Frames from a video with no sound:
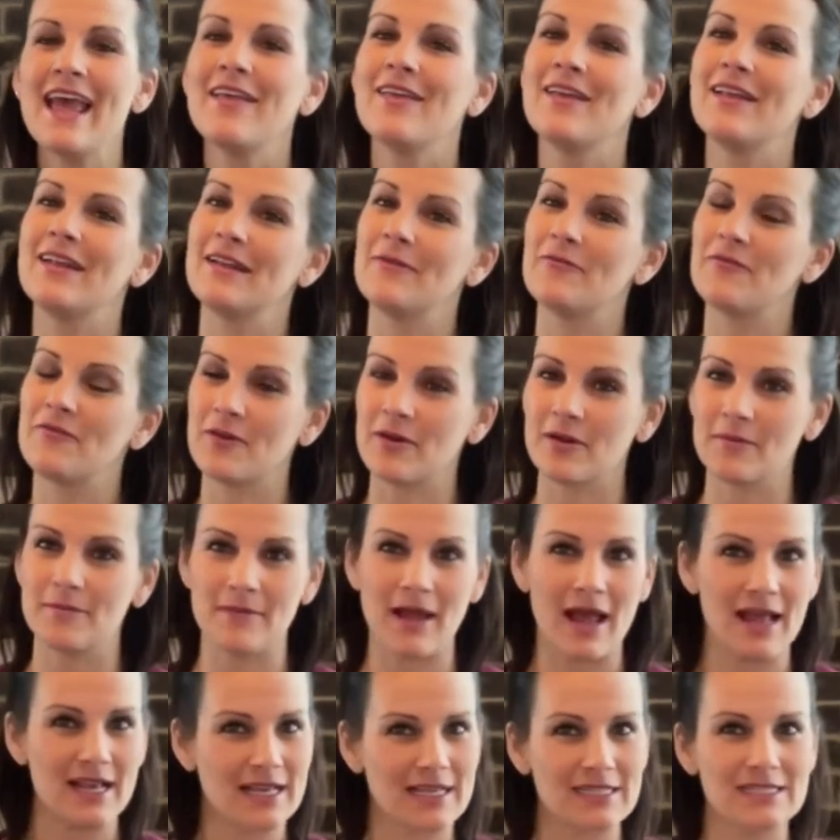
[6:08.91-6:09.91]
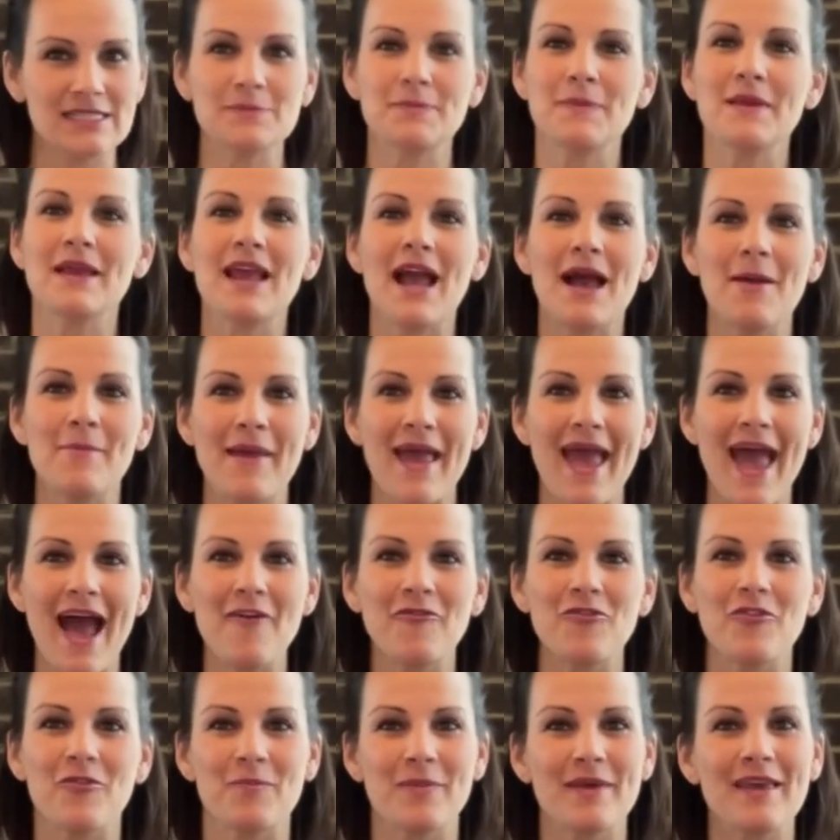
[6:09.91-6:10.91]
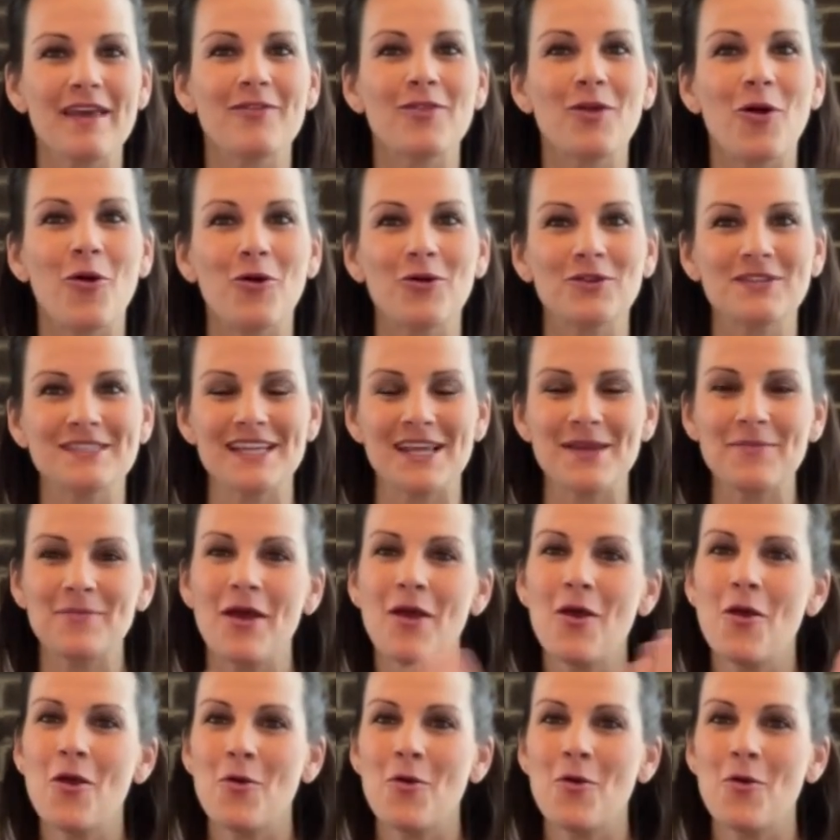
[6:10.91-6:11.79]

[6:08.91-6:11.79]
And I can speak on behalf of me and the whole team.